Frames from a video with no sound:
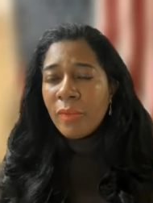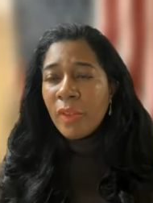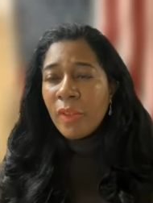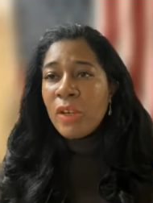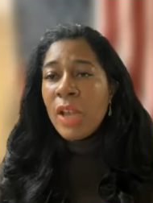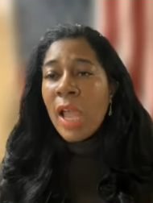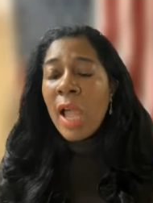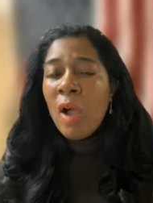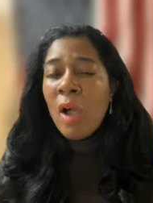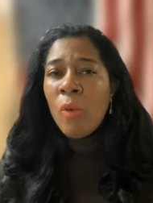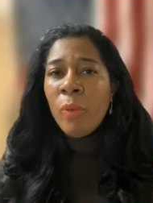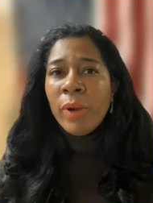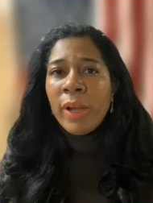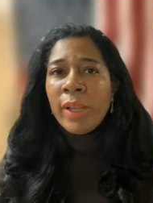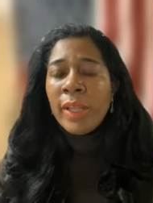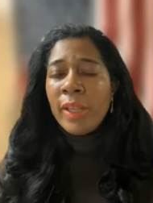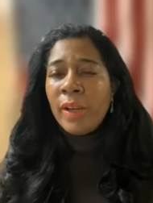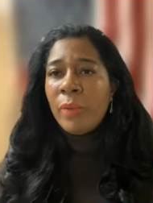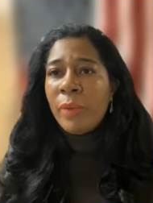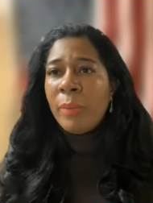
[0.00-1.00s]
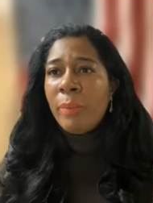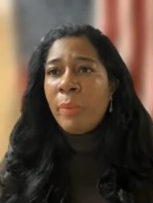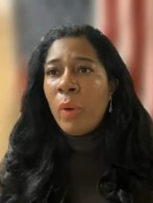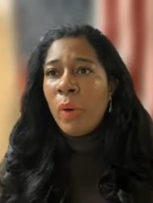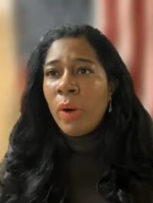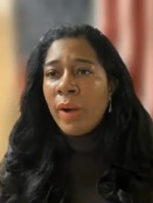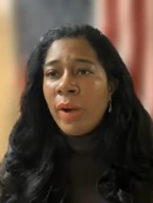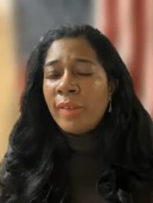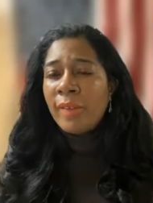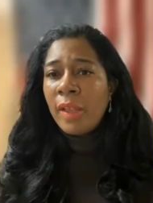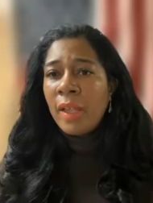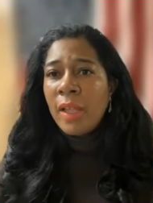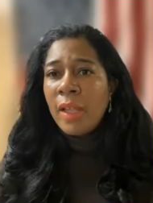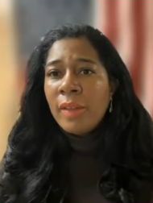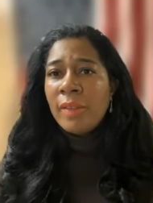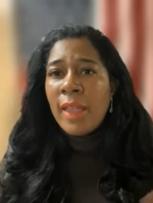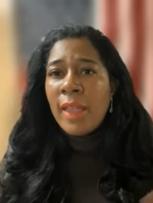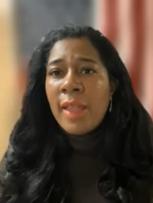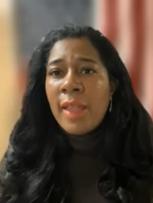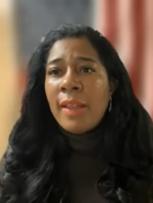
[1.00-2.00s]
Now we're getting reports
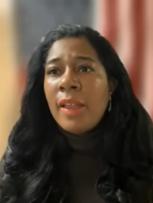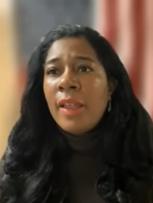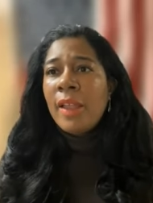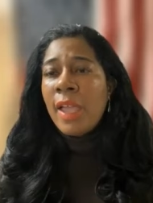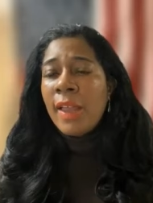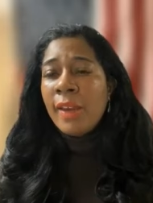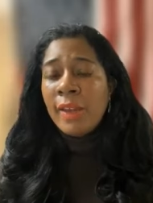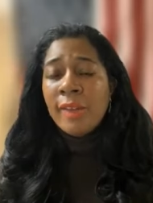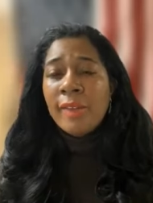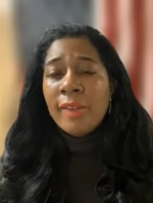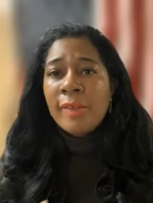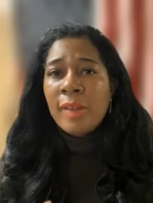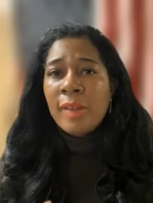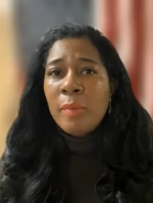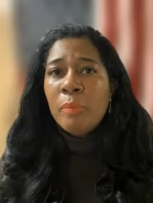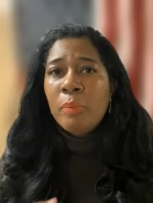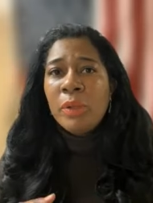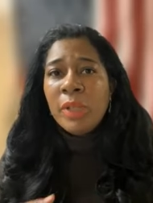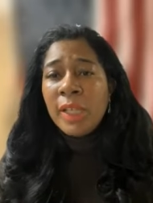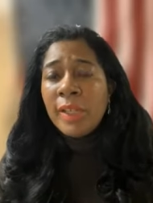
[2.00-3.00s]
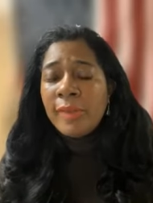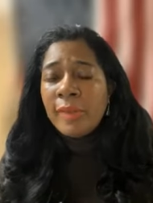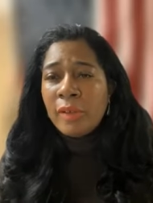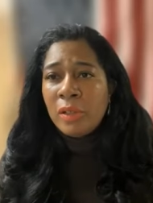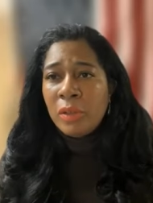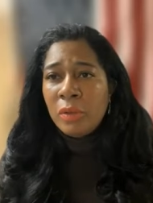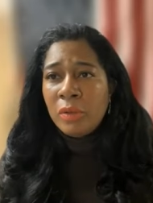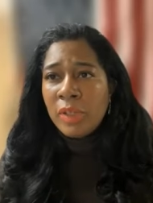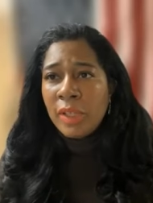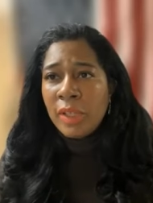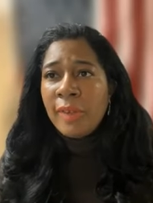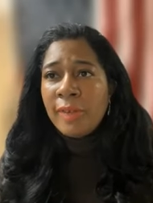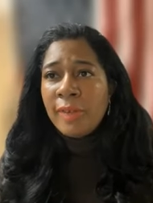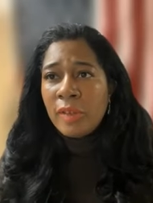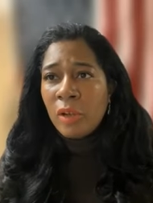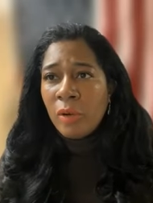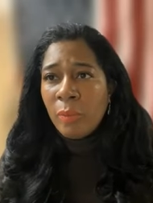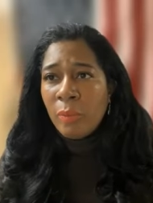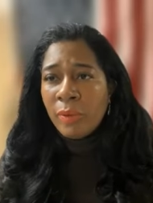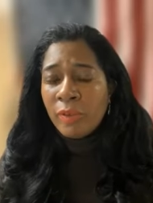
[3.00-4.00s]
that, and this is some, please include this in
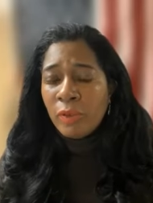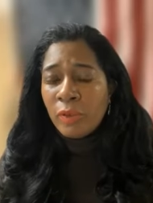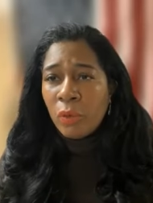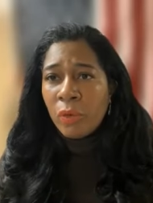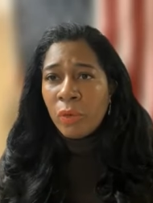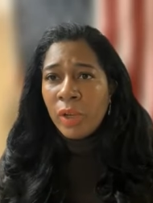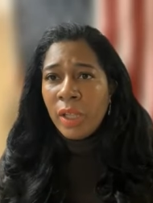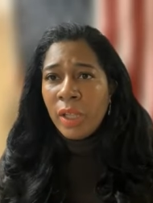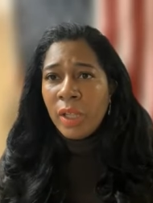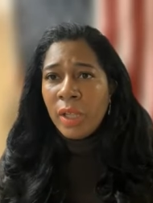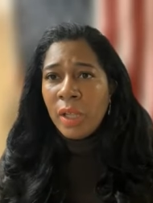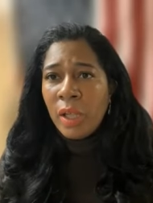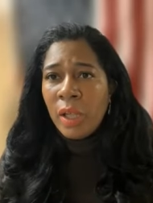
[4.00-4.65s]
your story,